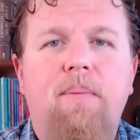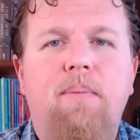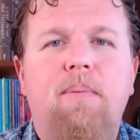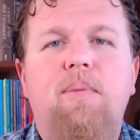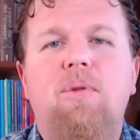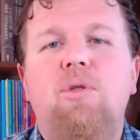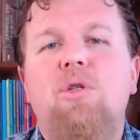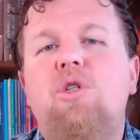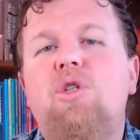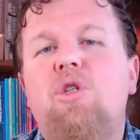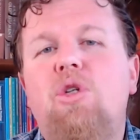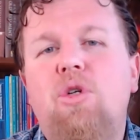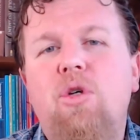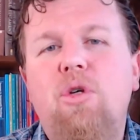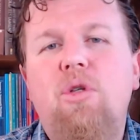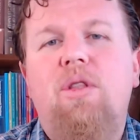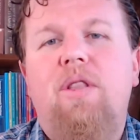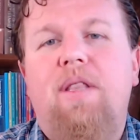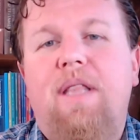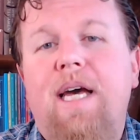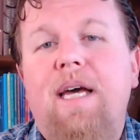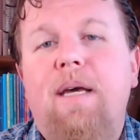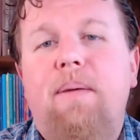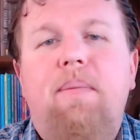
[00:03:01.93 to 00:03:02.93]
Should
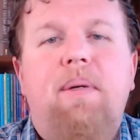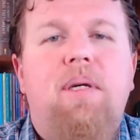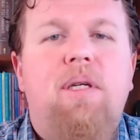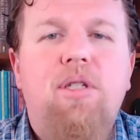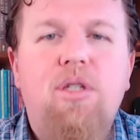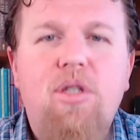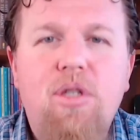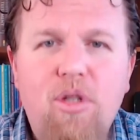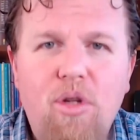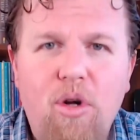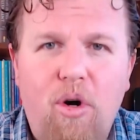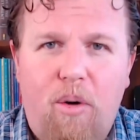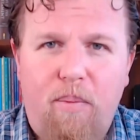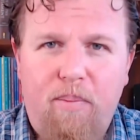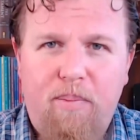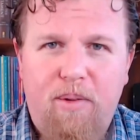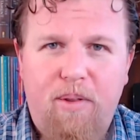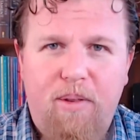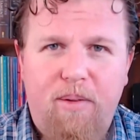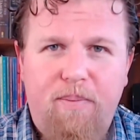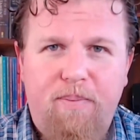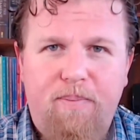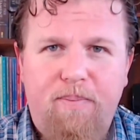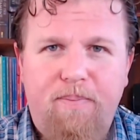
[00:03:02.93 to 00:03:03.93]
they be
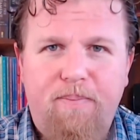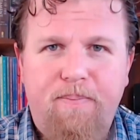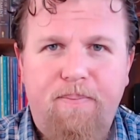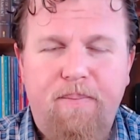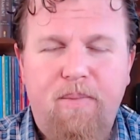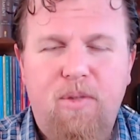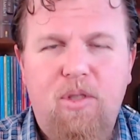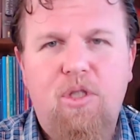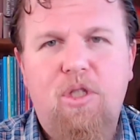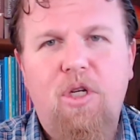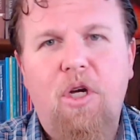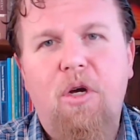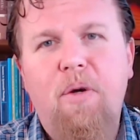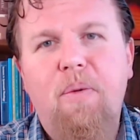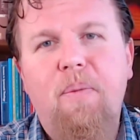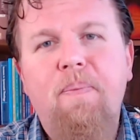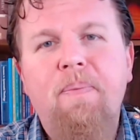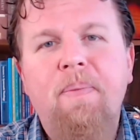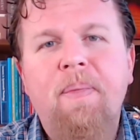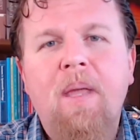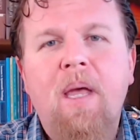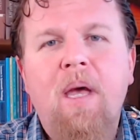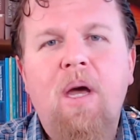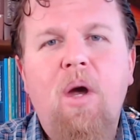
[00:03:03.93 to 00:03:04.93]
stopped? So,
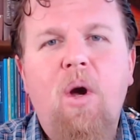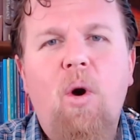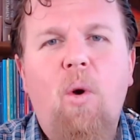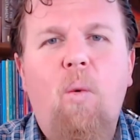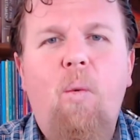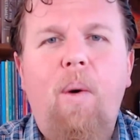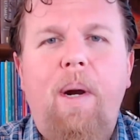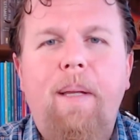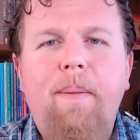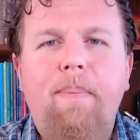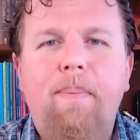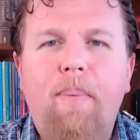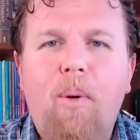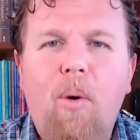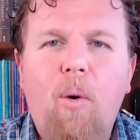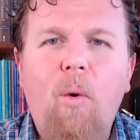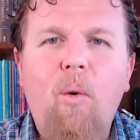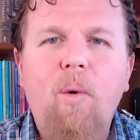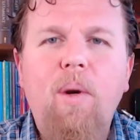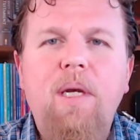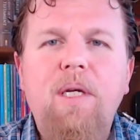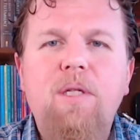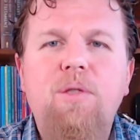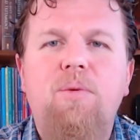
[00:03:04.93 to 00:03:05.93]
when
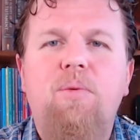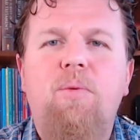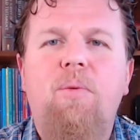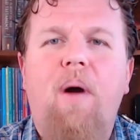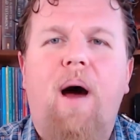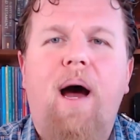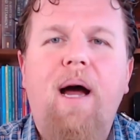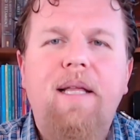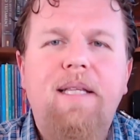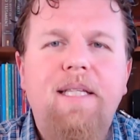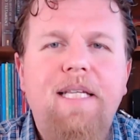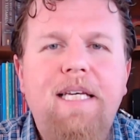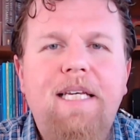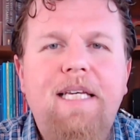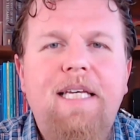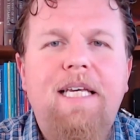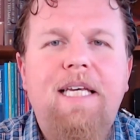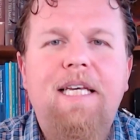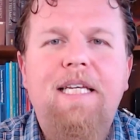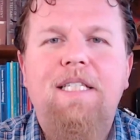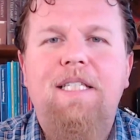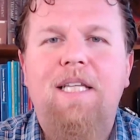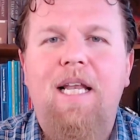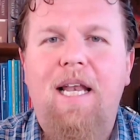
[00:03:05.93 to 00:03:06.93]
Paul is writing
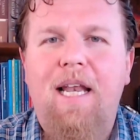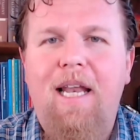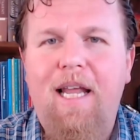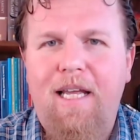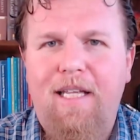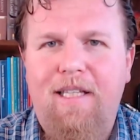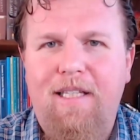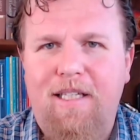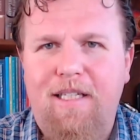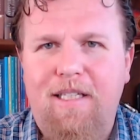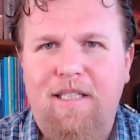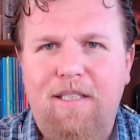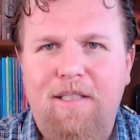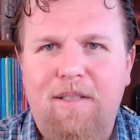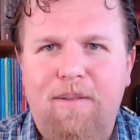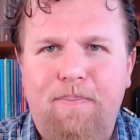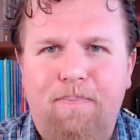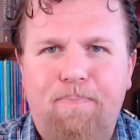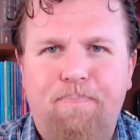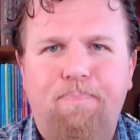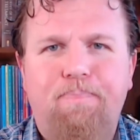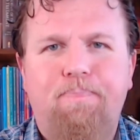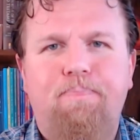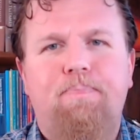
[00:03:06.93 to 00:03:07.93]
his letters
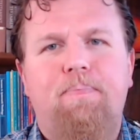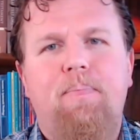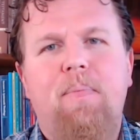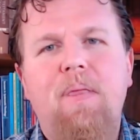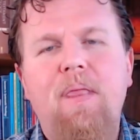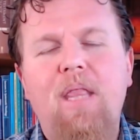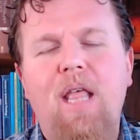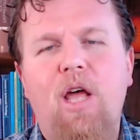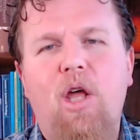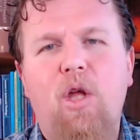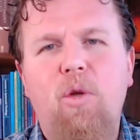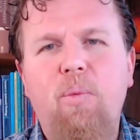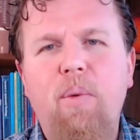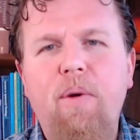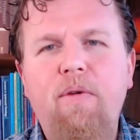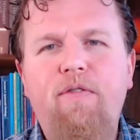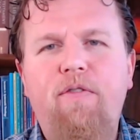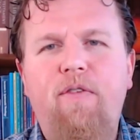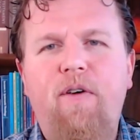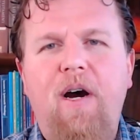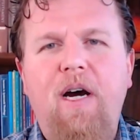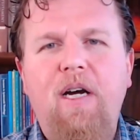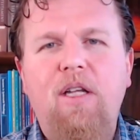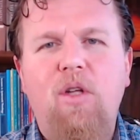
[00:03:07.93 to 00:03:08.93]
that we
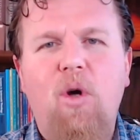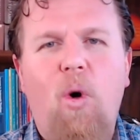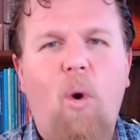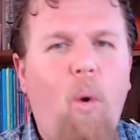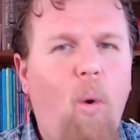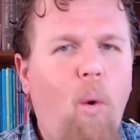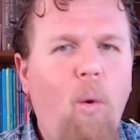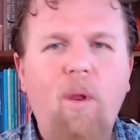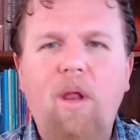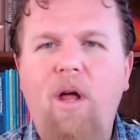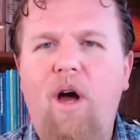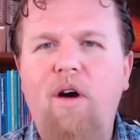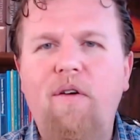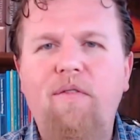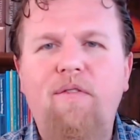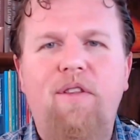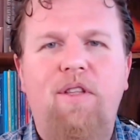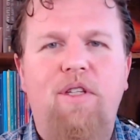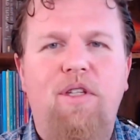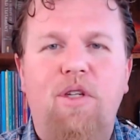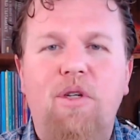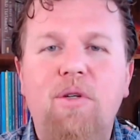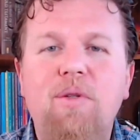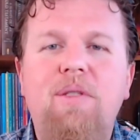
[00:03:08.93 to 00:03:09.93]
find all over the
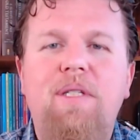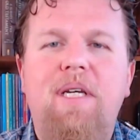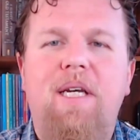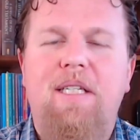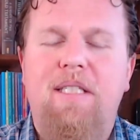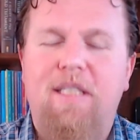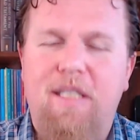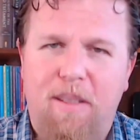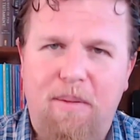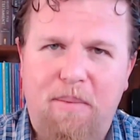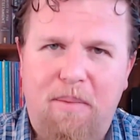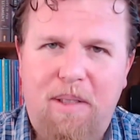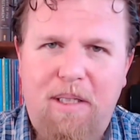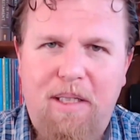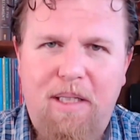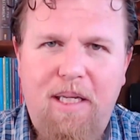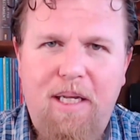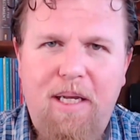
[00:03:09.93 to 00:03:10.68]
New Testament,